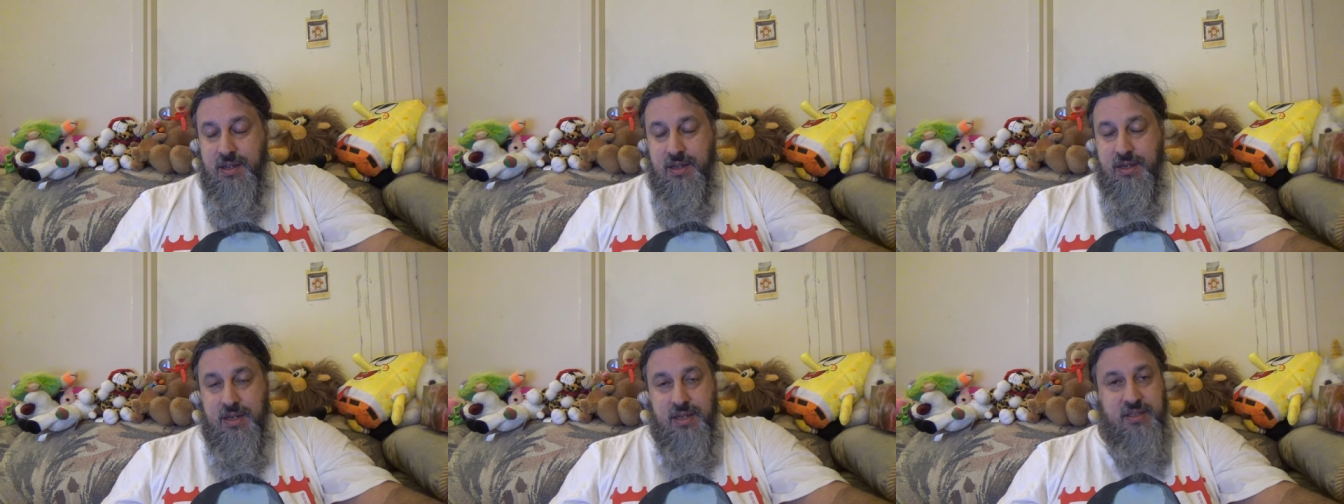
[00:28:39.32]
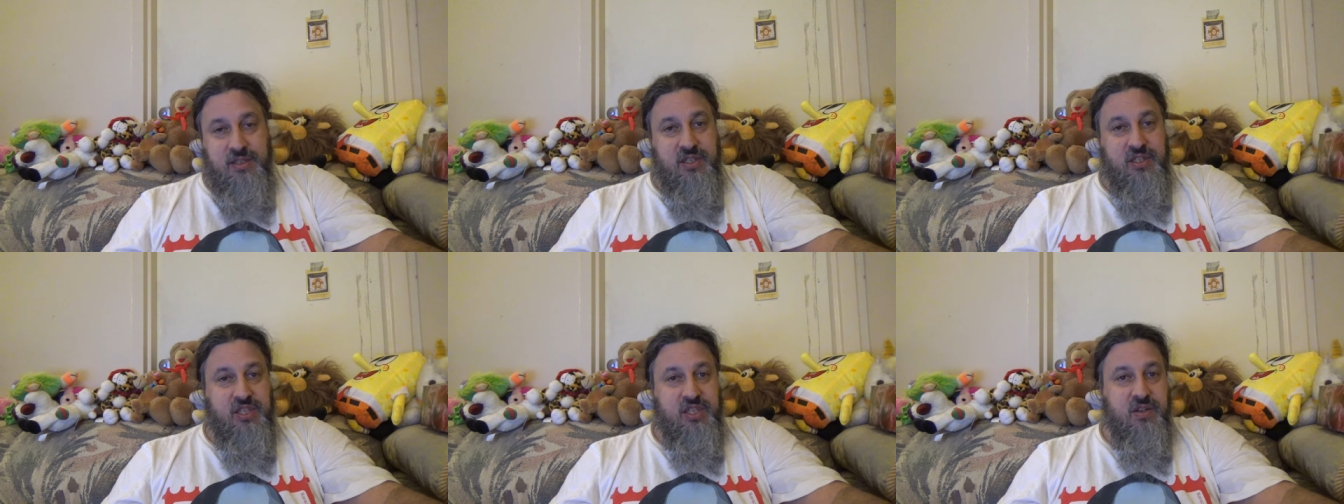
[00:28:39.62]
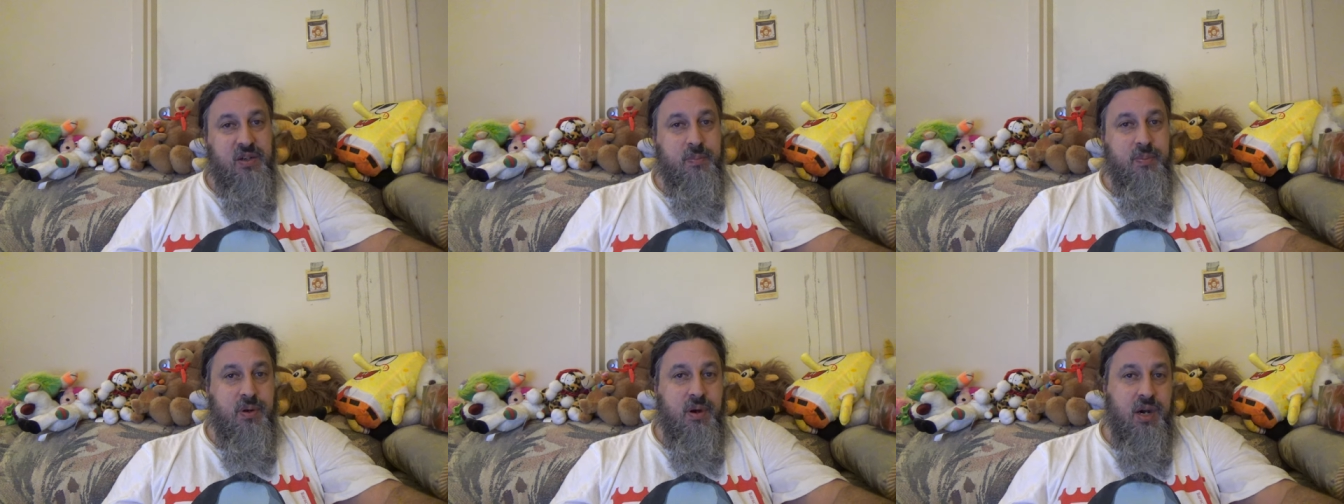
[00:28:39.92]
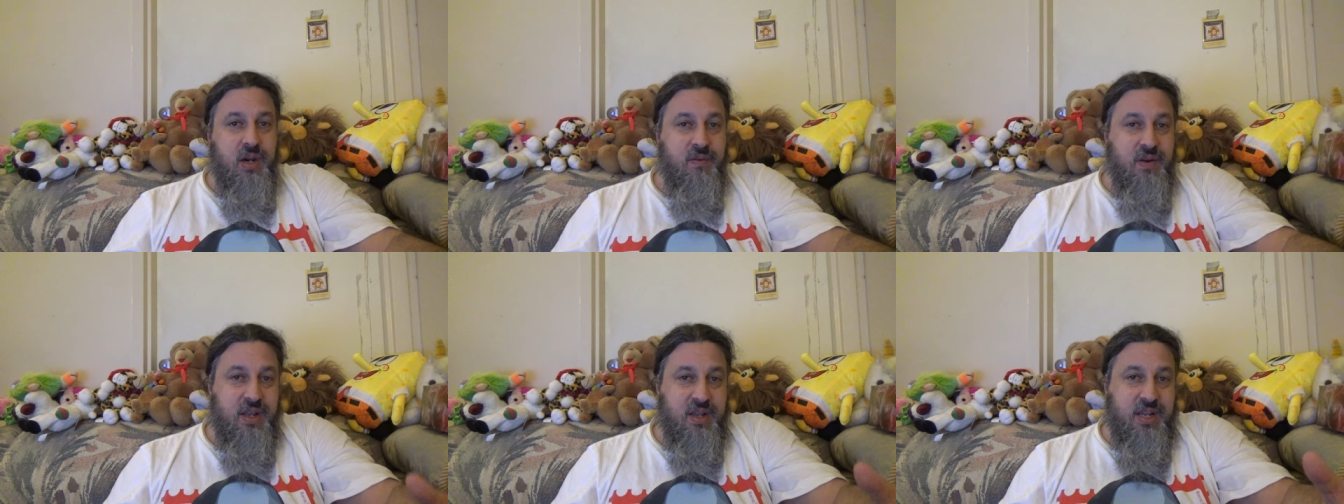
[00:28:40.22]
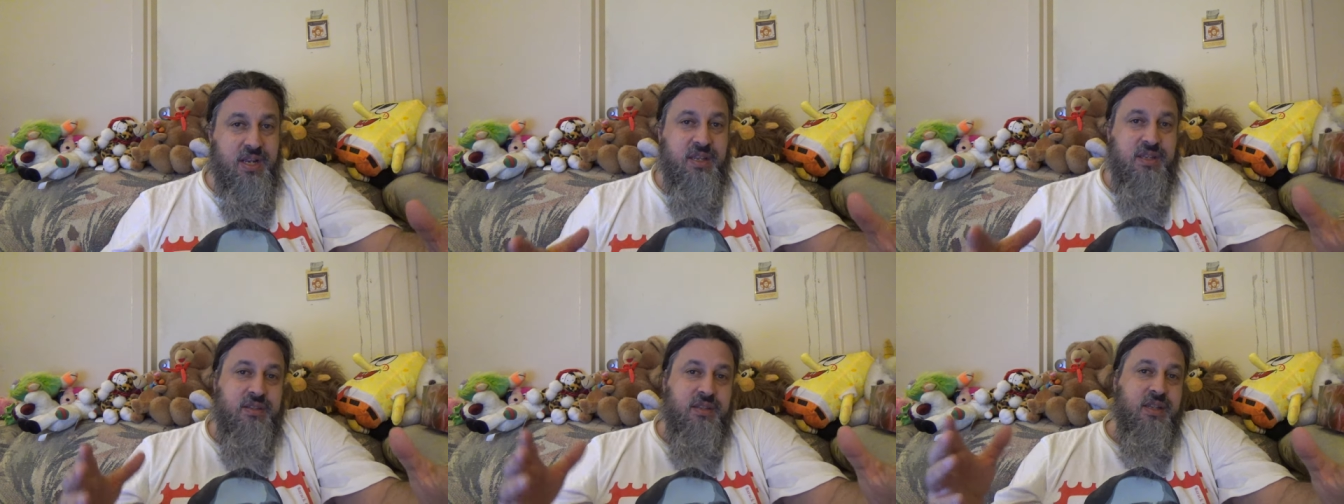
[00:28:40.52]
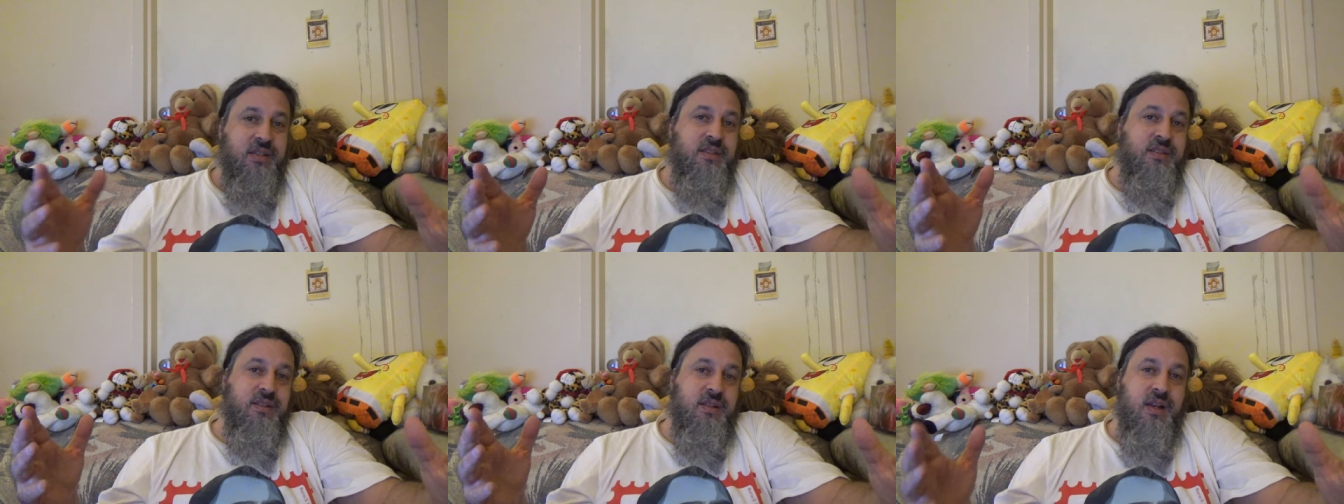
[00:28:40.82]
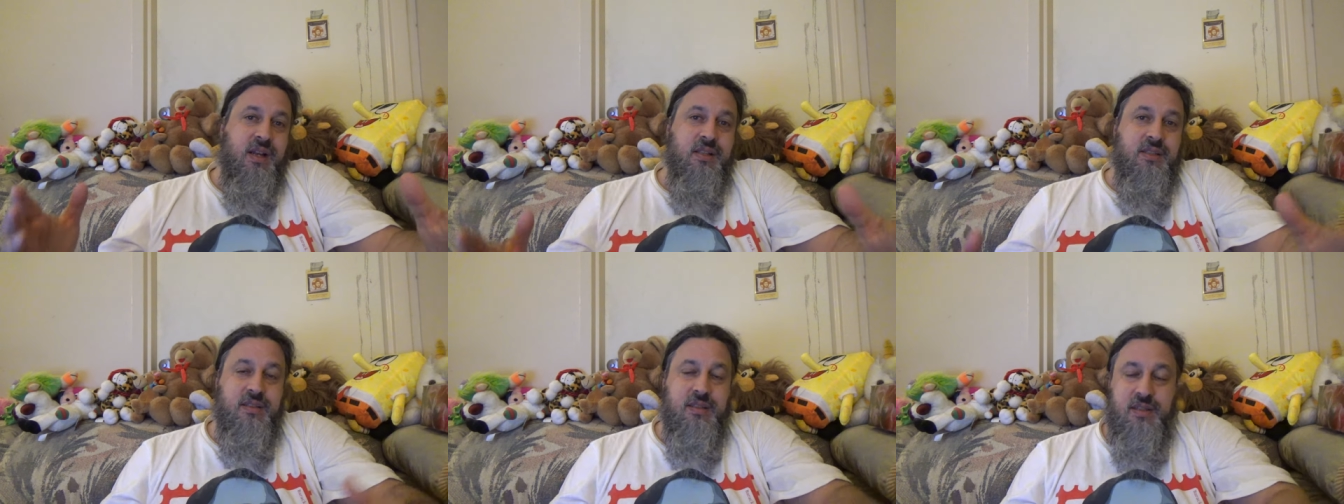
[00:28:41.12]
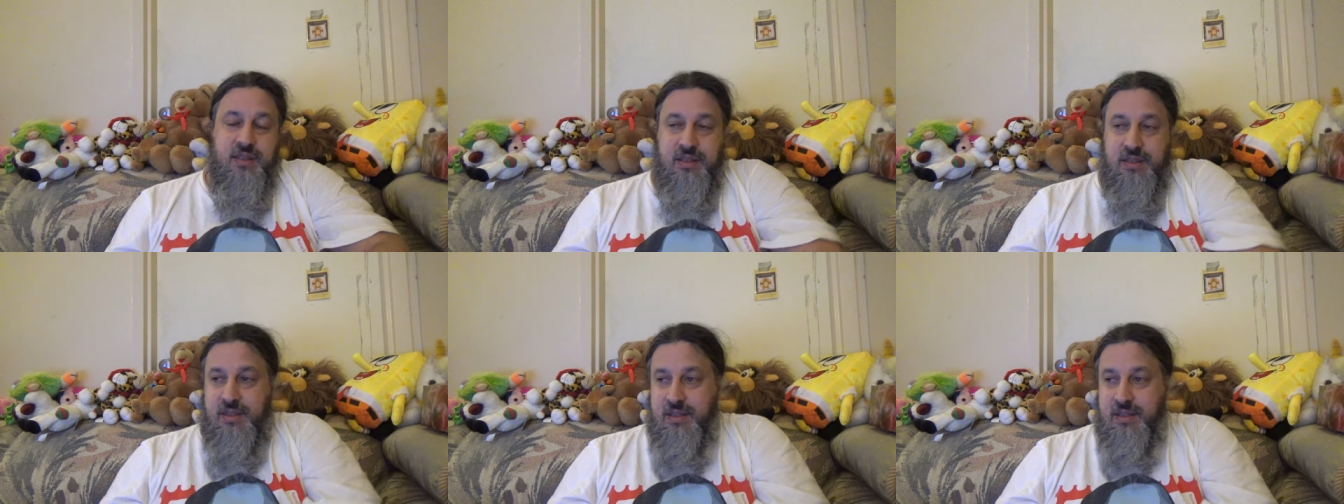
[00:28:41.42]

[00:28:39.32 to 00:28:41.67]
necessary part of it. Again, it's not,